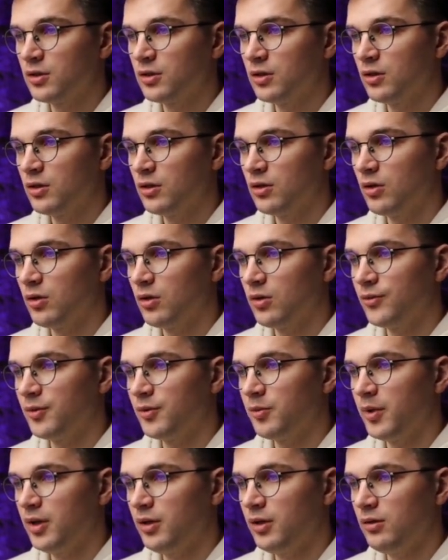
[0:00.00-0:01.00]
of the
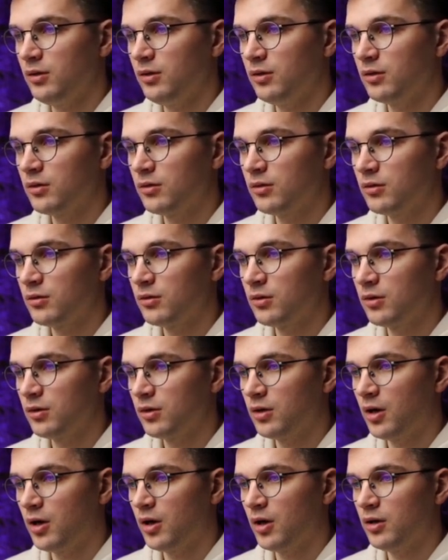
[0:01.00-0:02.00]
pen,
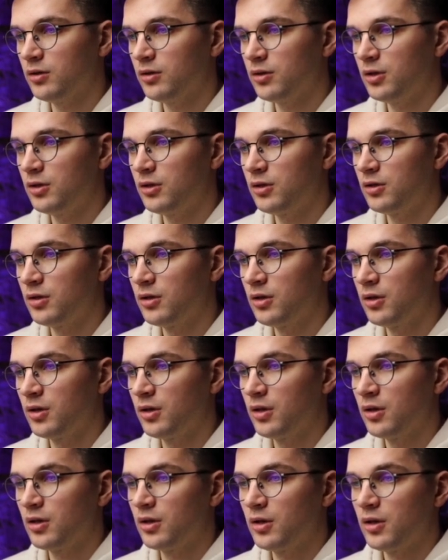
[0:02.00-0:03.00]
color,
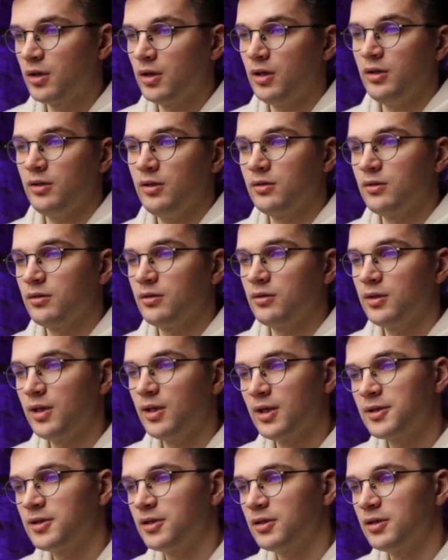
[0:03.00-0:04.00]
and that's
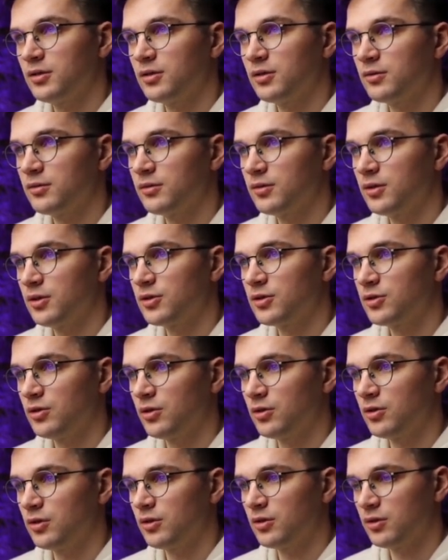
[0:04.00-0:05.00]
it. That's not
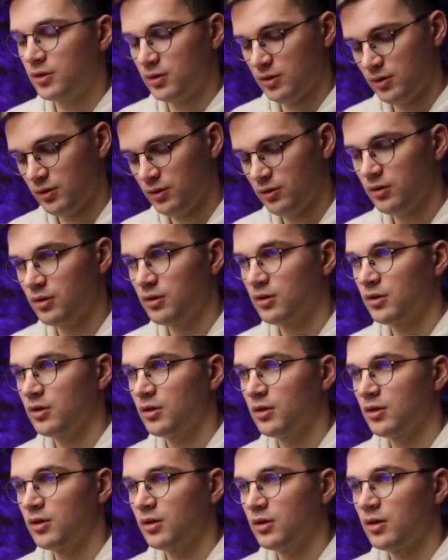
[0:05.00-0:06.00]
a lot,
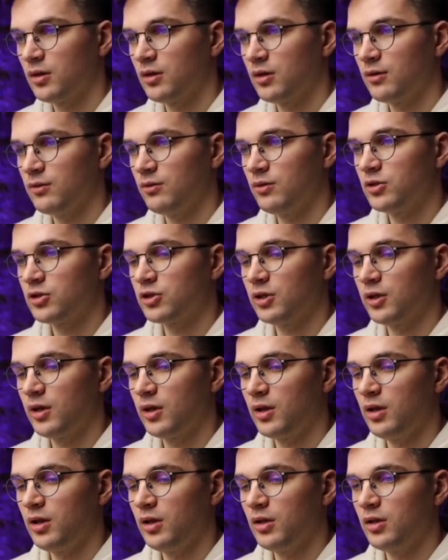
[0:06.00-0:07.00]
which I
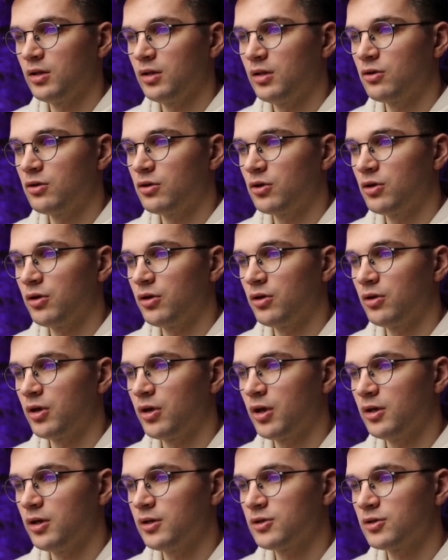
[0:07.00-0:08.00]
think Krockio
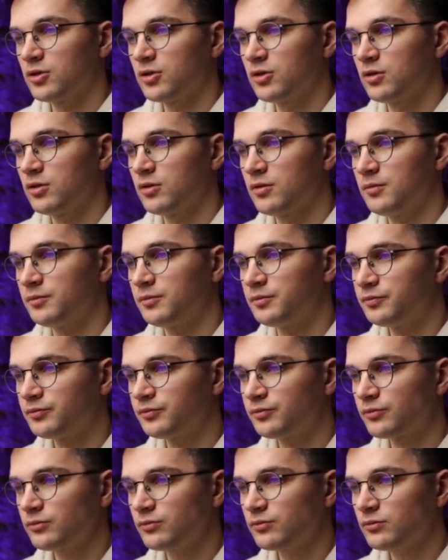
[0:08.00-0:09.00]
has
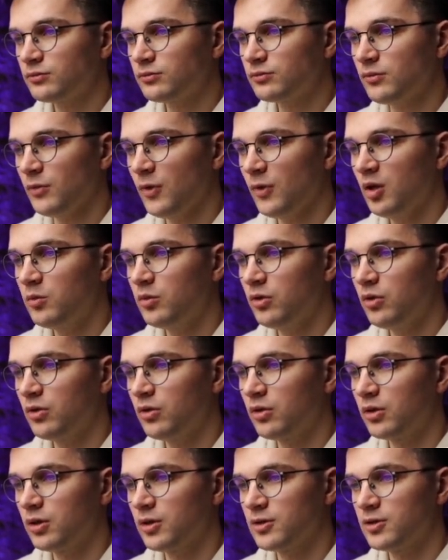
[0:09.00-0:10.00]
more
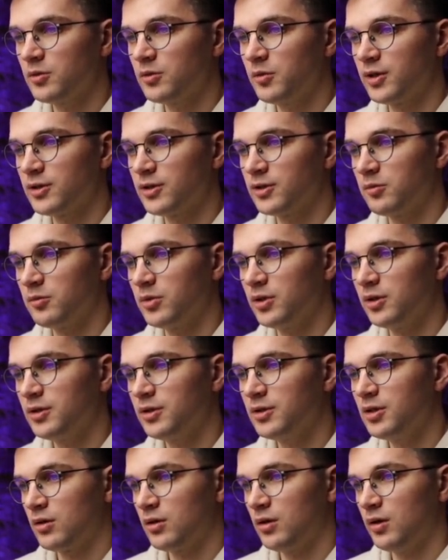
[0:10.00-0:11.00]

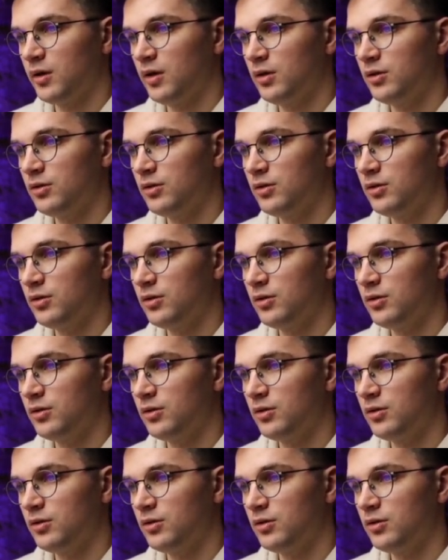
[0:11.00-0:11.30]
customizability. I don't